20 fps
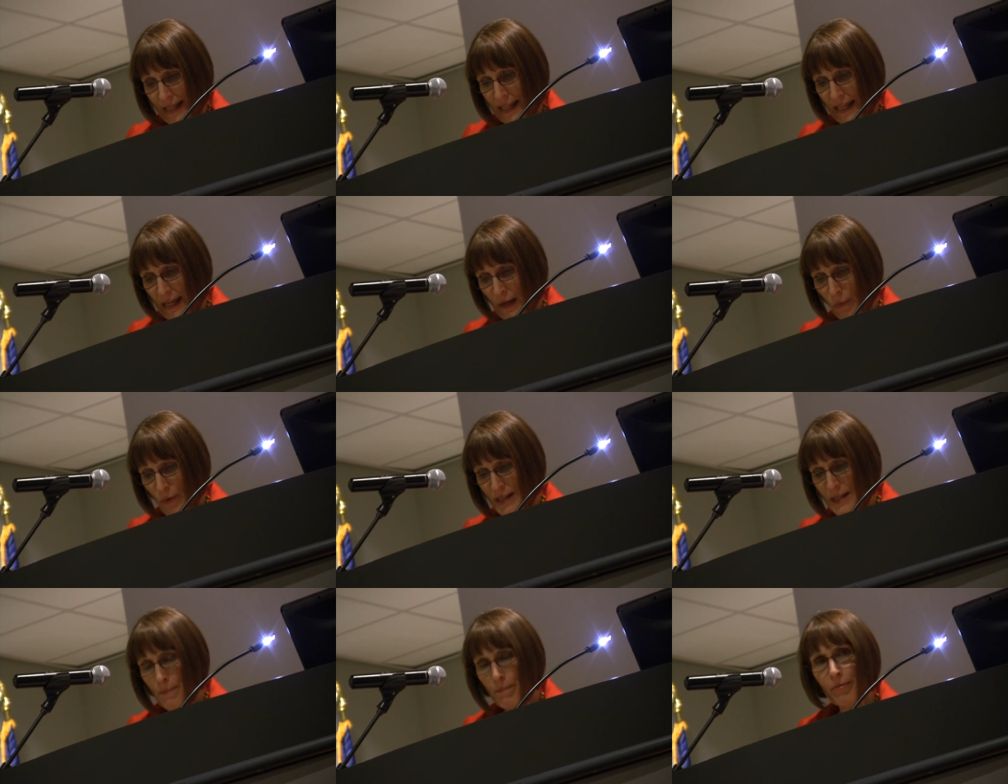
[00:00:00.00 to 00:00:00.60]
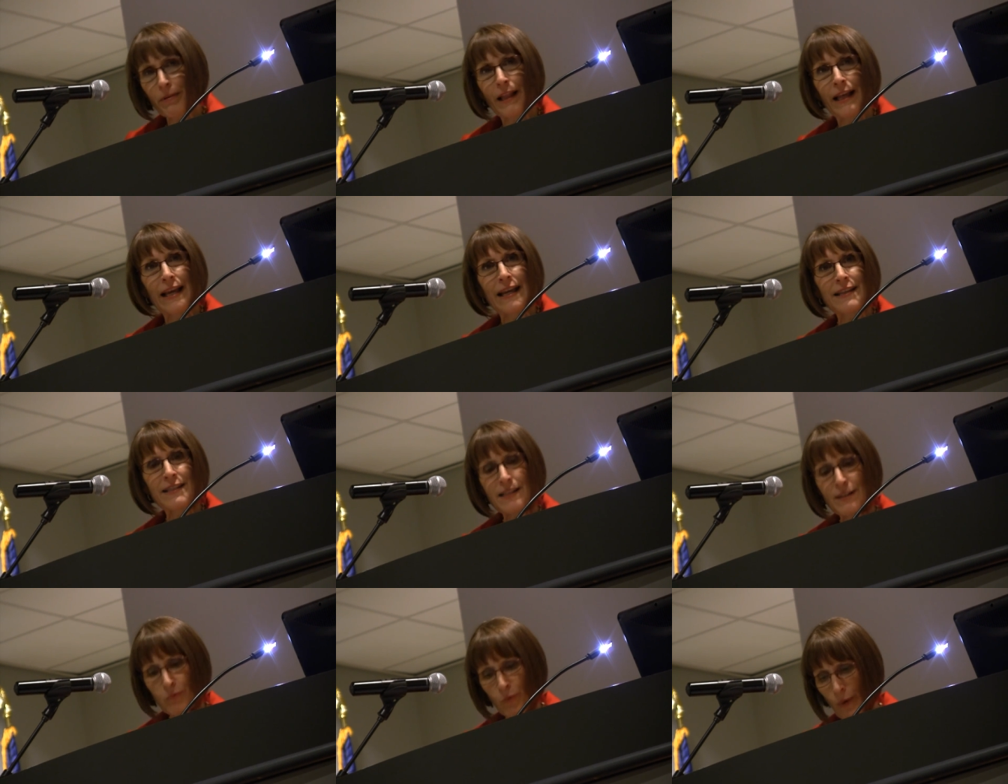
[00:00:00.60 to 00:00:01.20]
It was a
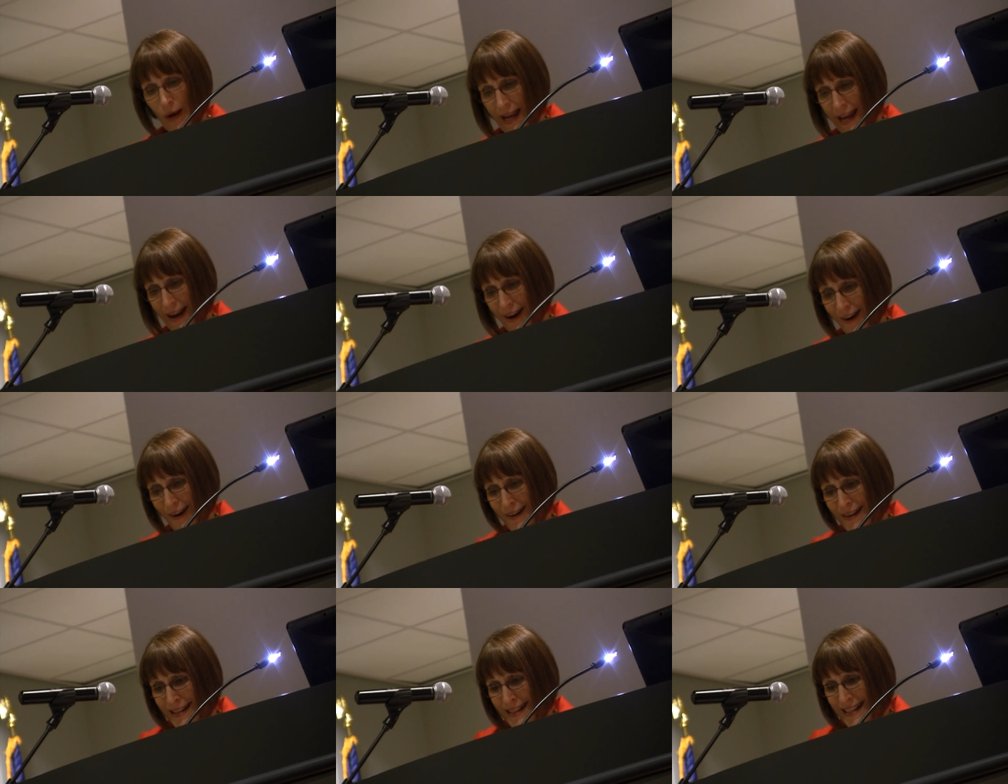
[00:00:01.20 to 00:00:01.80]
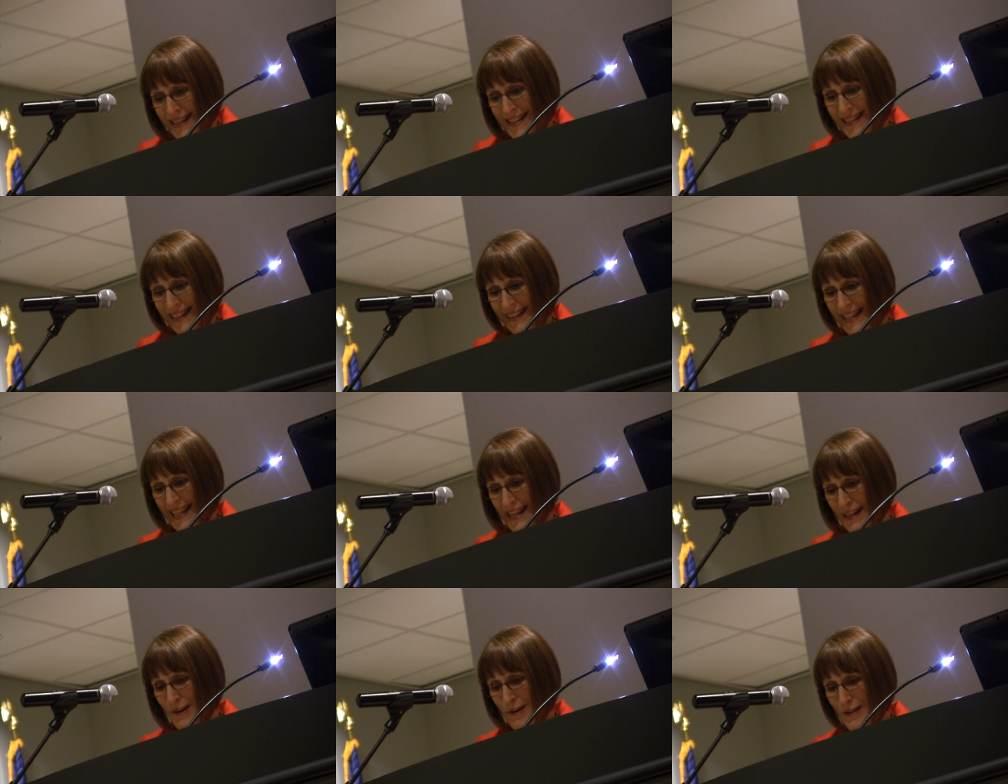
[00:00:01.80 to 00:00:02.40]
place where the
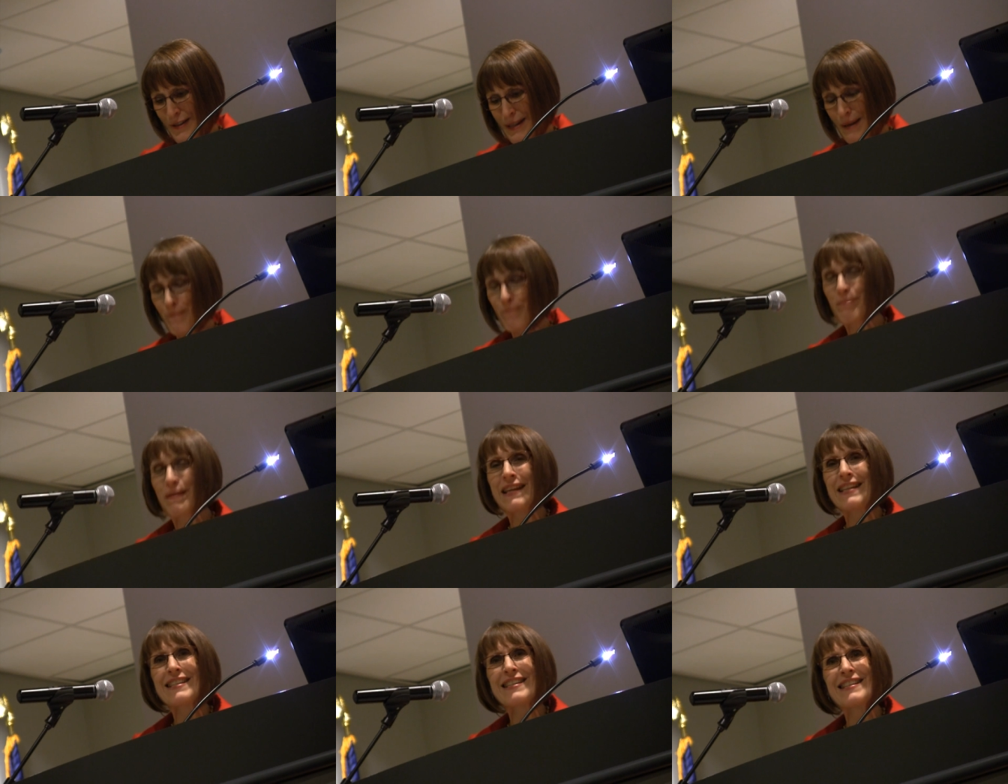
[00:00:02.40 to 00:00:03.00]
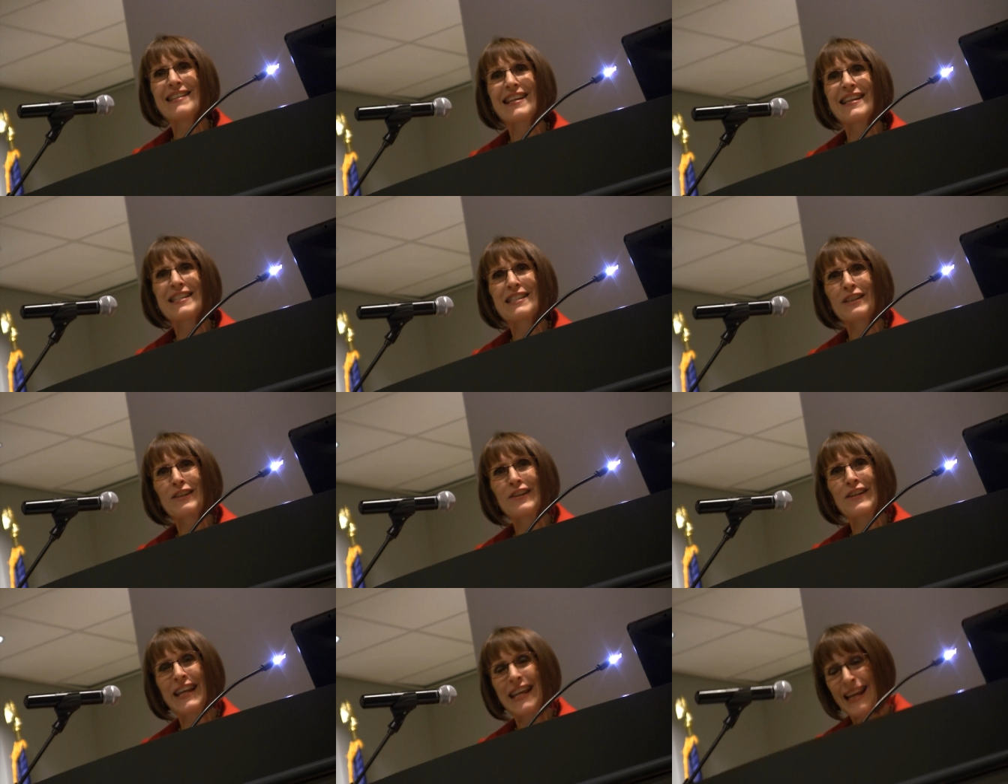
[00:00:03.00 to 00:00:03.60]
leaders of business
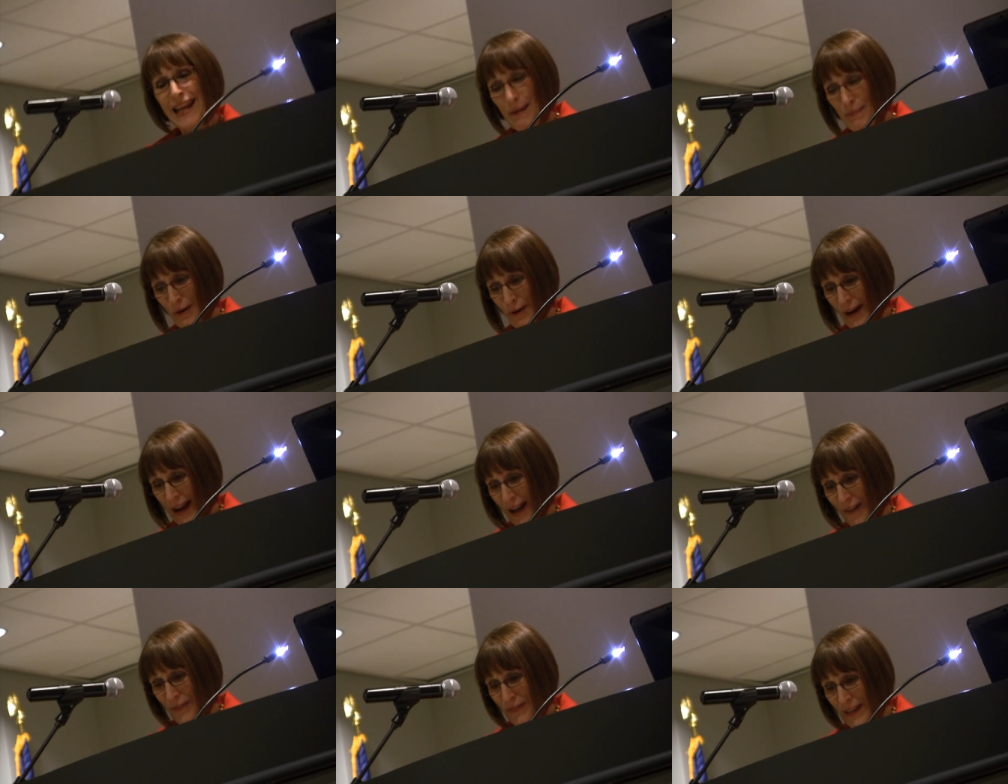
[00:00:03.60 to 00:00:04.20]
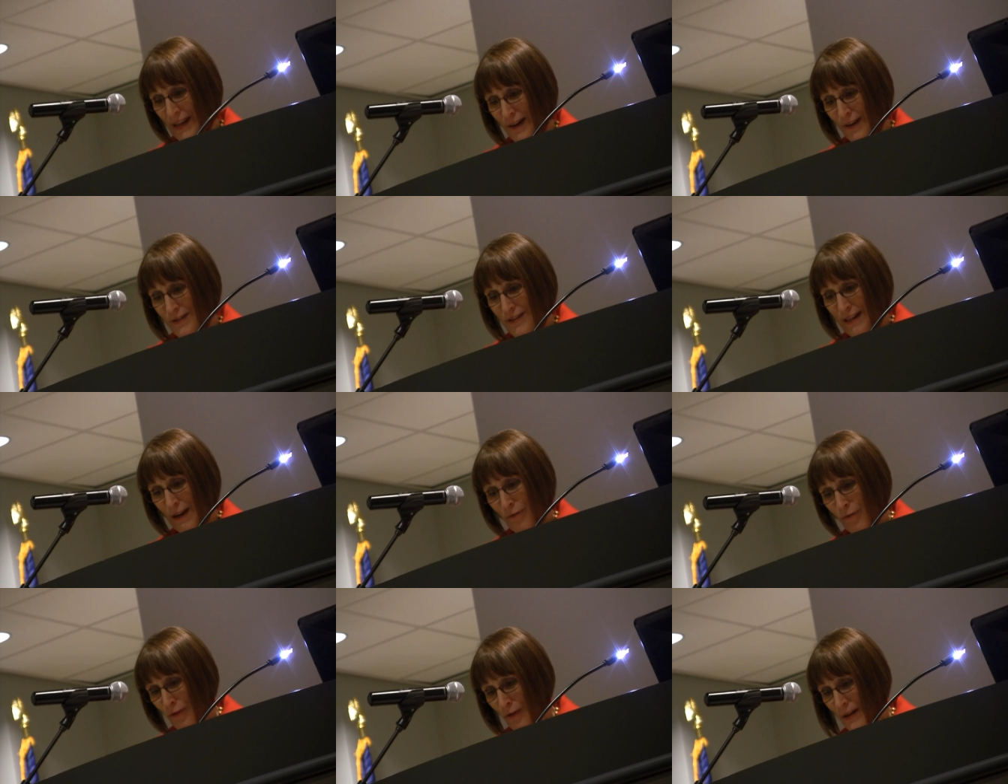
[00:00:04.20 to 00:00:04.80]
could hammer out their
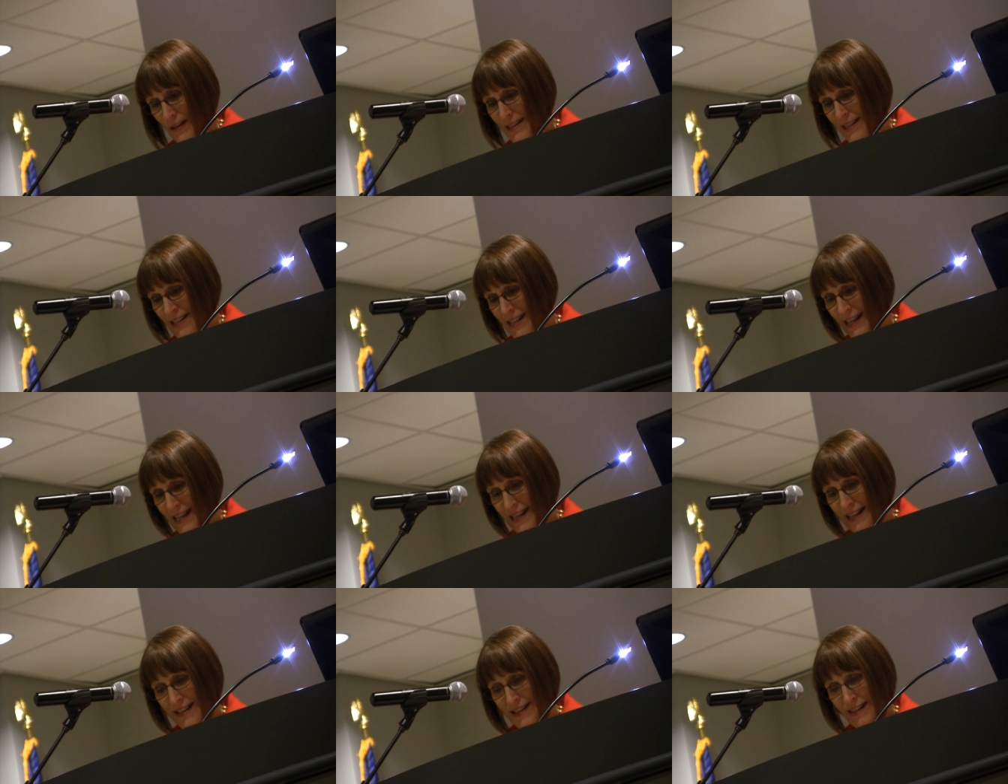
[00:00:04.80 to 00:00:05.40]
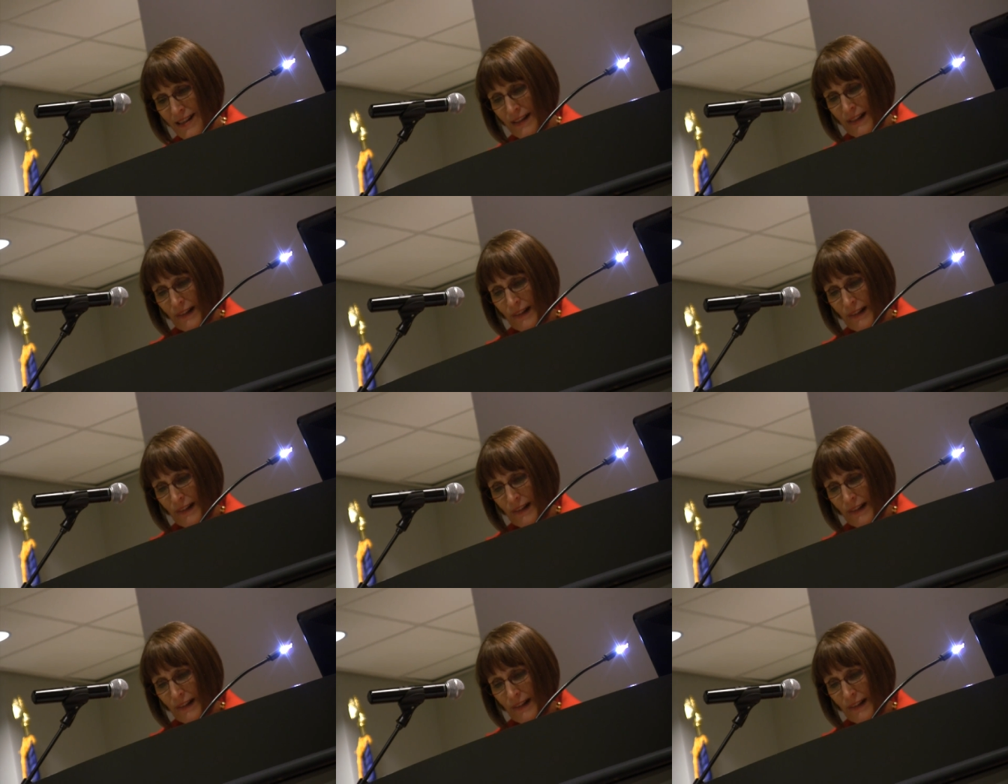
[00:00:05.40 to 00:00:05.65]
differences